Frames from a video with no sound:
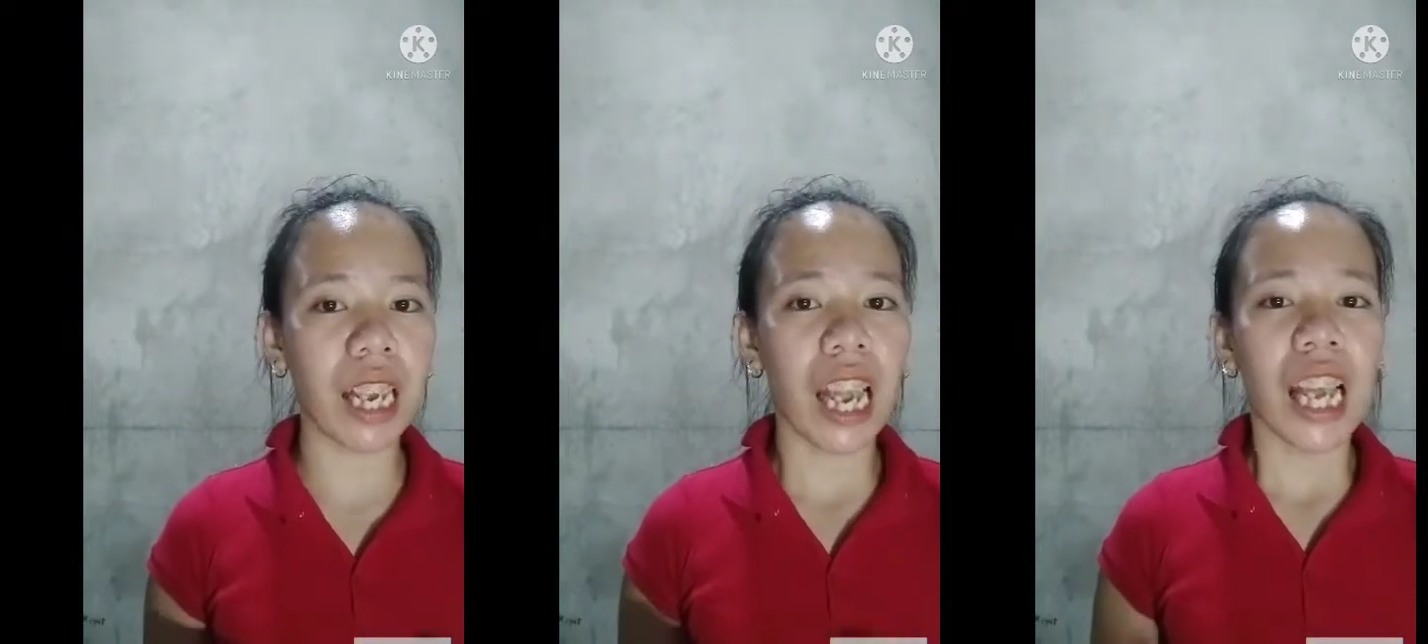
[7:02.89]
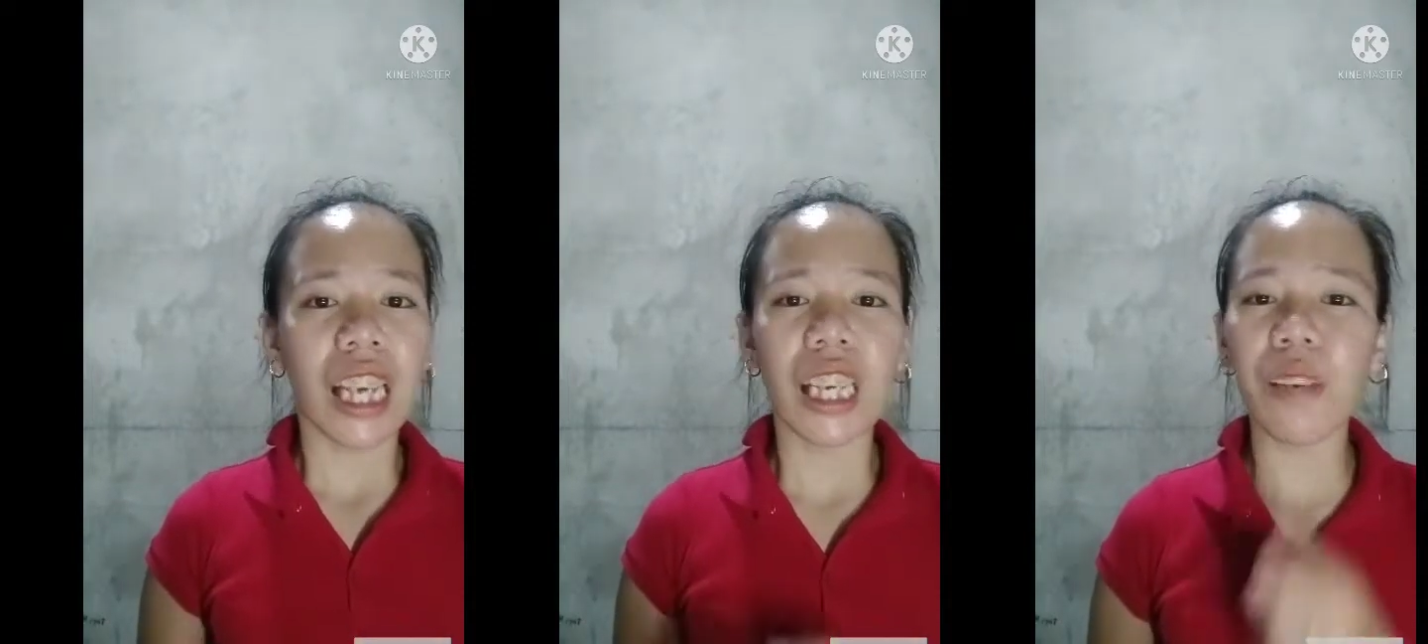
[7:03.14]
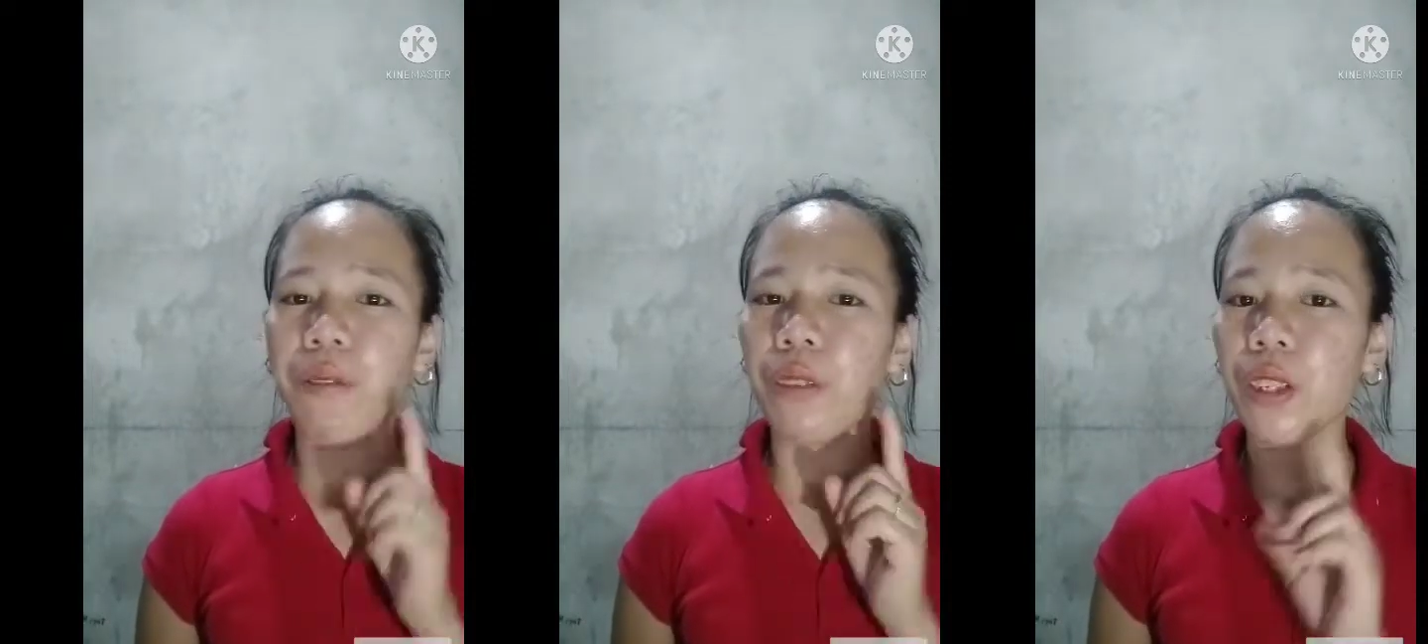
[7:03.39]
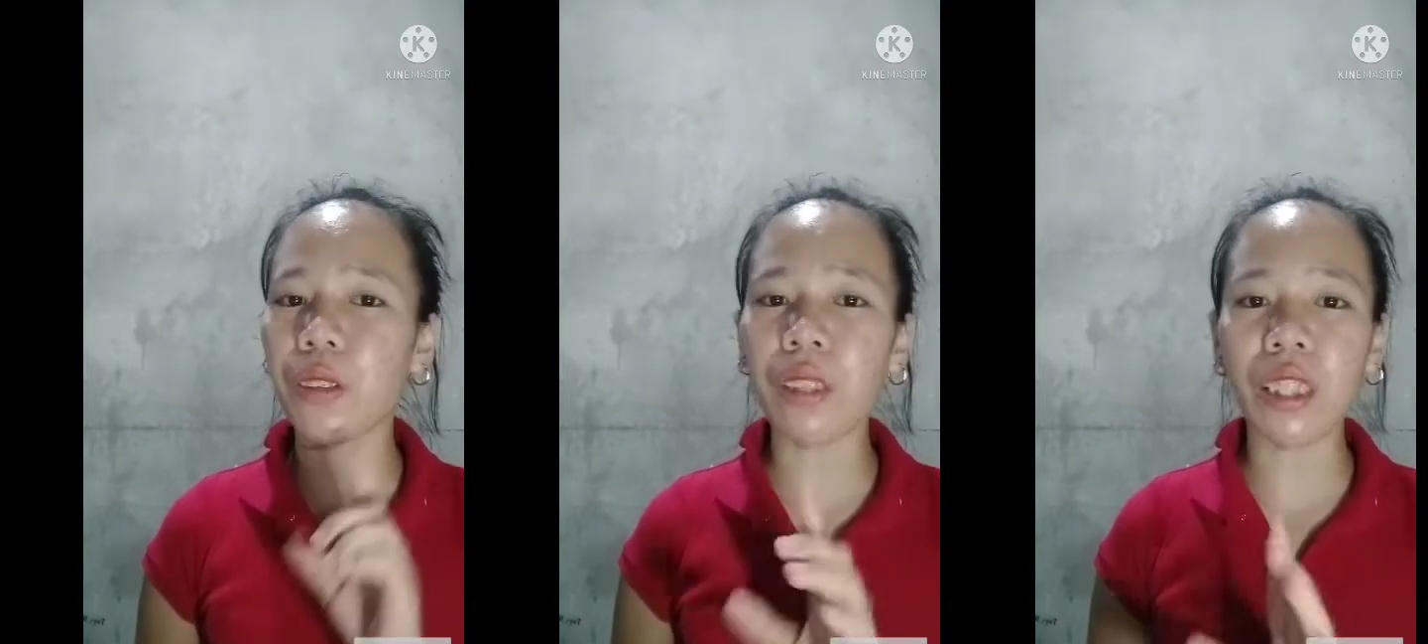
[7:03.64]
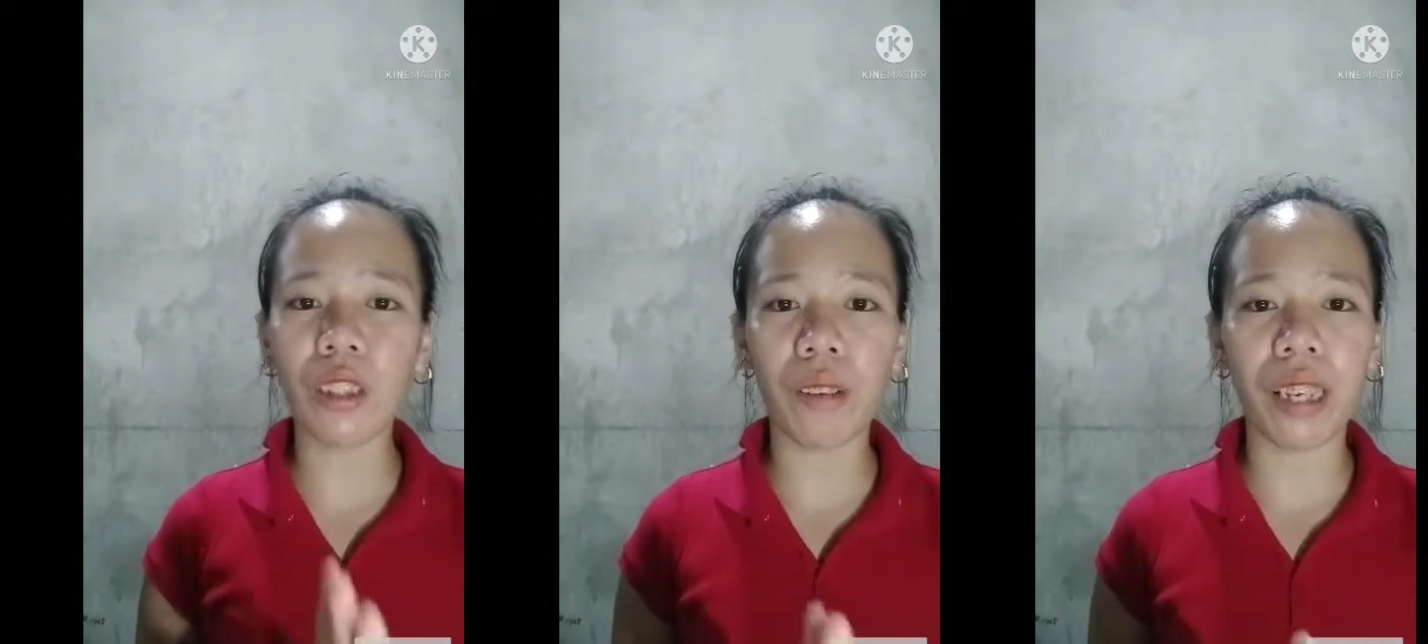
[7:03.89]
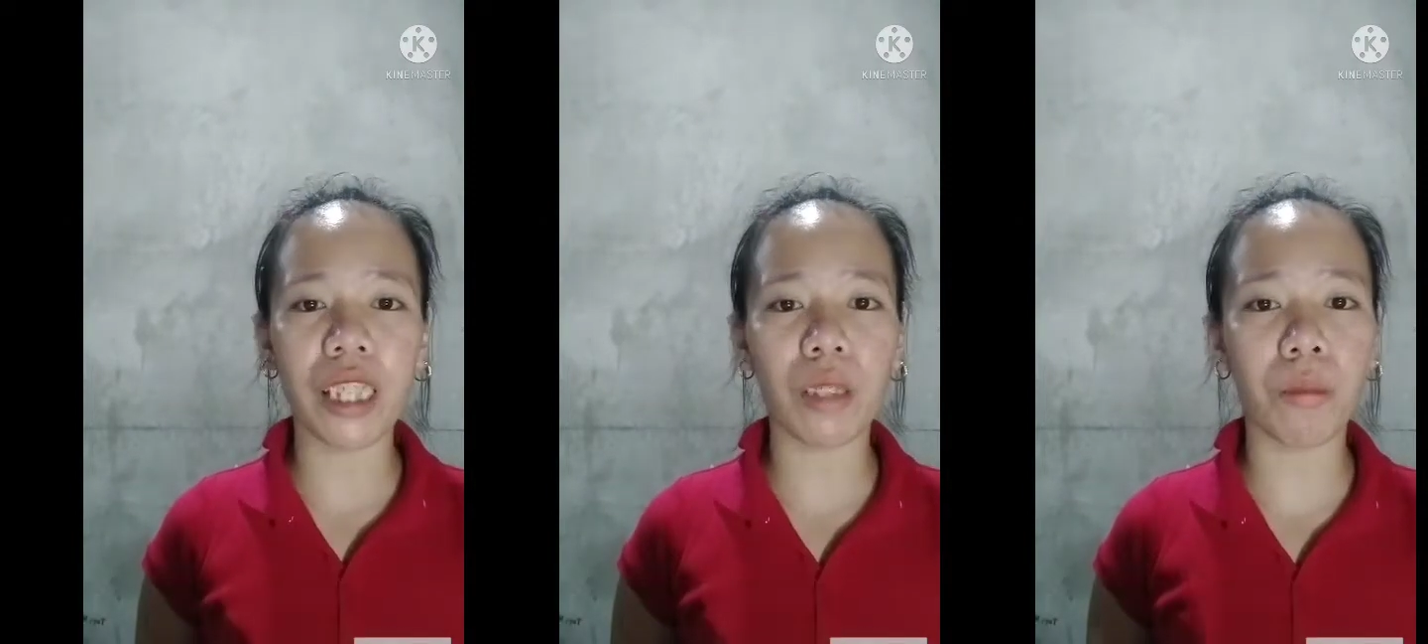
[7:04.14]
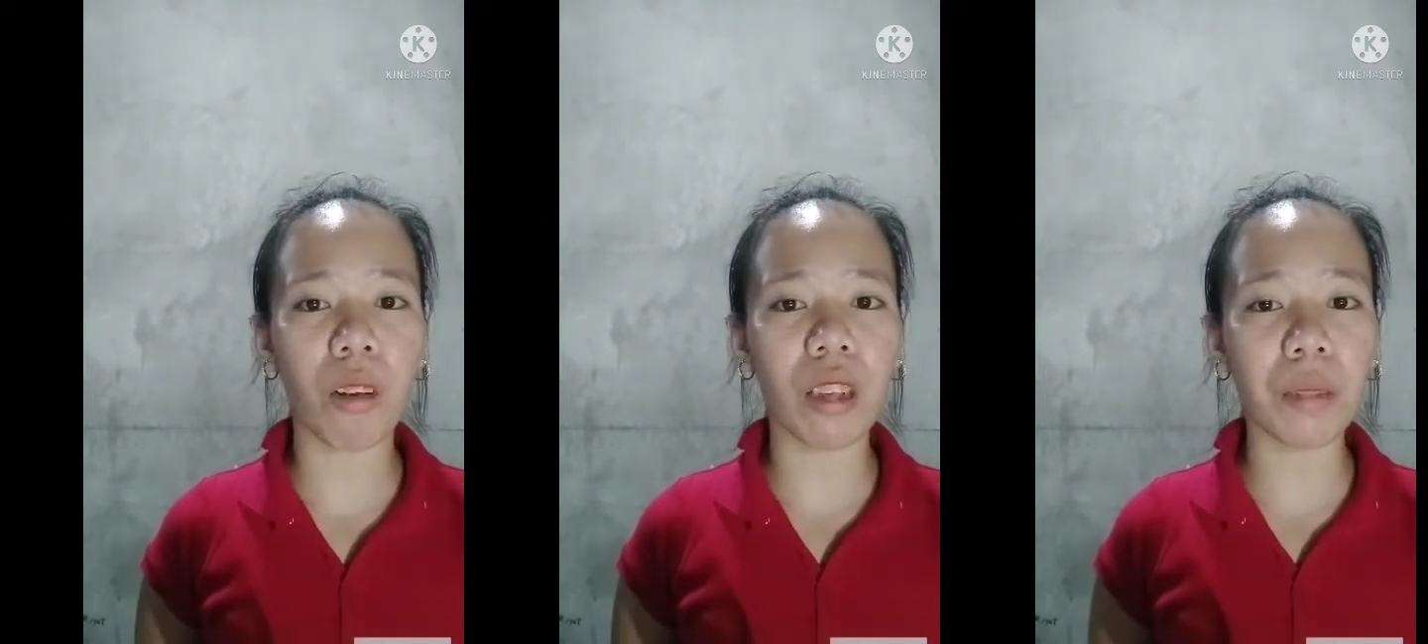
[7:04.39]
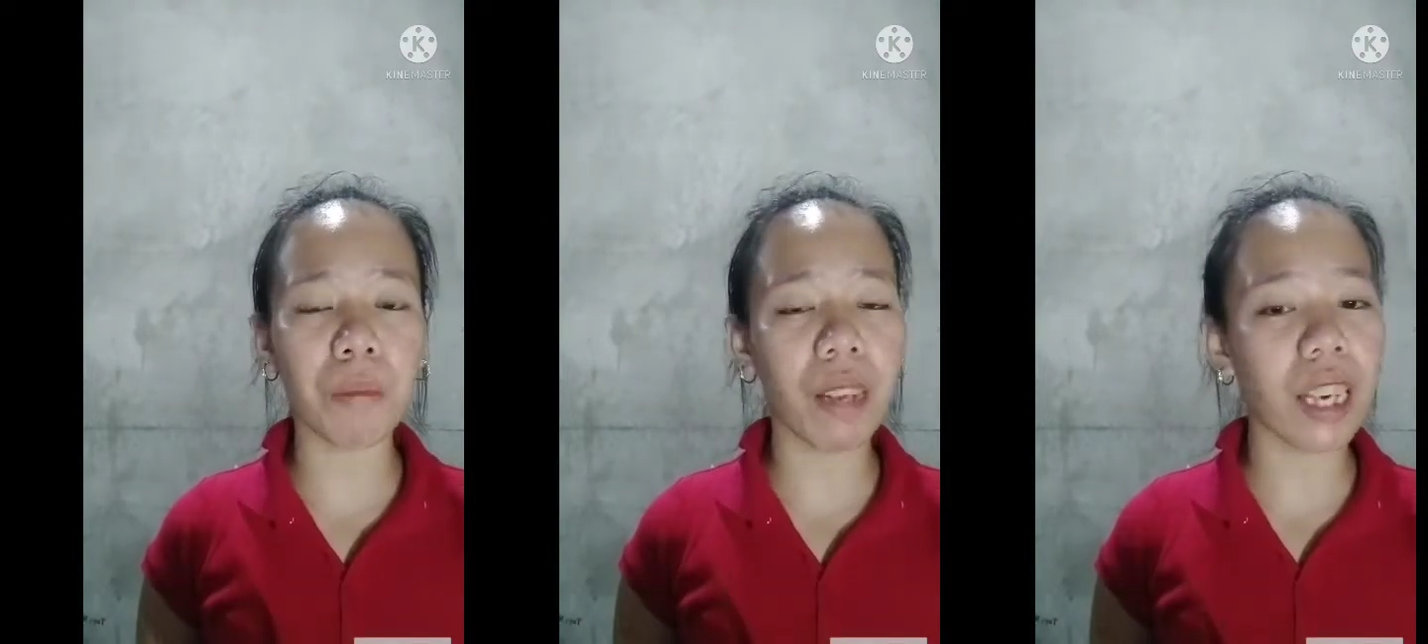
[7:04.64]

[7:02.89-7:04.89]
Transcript: if you are going to multiply